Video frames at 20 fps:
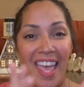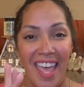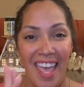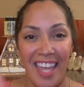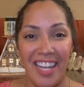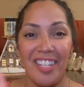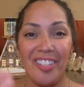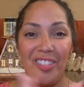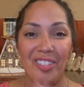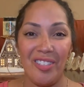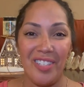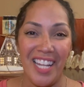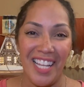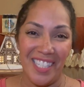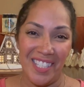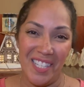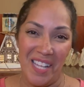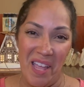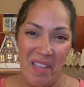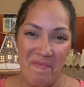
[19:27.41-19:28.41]
And until
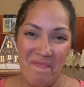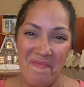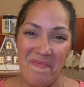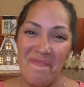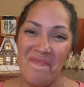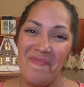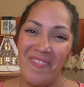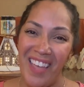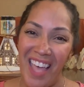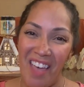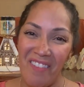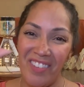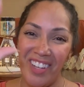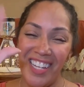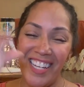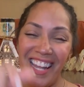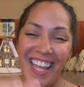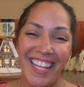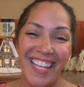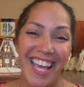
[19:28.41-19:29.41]
next time, have a
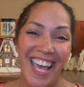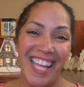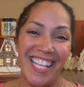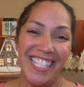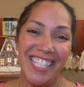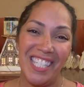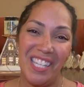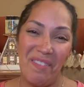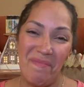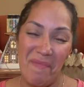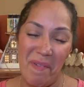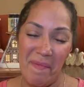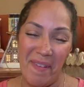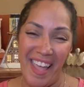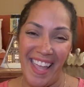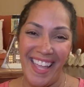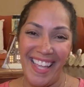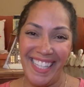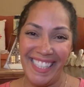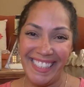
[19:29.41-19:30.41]
good night, guys.
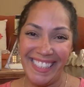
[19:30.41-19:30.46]
Bye-bye.